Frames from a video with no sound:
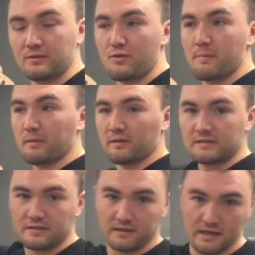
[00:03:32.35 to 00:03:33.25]
to the
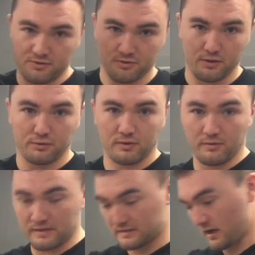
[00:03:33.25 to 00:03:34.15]
ballistic nature of the throw
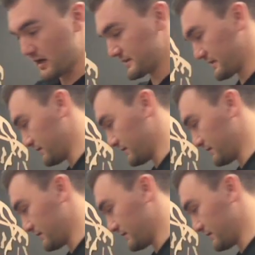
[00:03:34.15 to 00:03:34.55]
that's causing